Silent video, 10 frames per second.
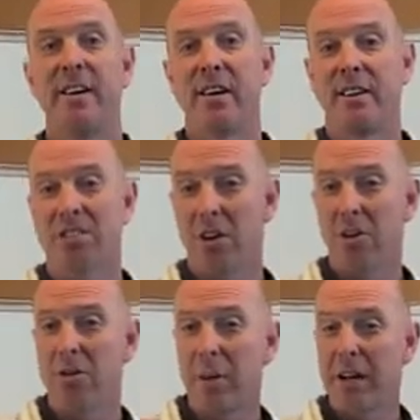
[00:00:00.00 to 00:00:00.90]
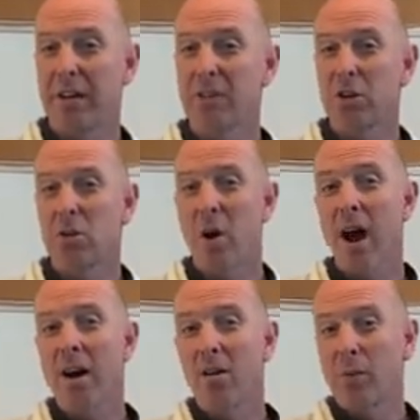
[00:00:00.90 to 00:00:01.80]
It's called doing a different
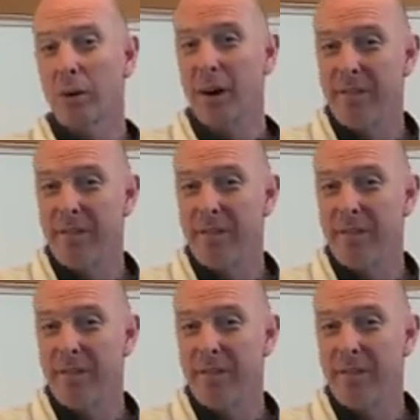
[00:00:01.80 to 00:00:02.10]
trial. We're going to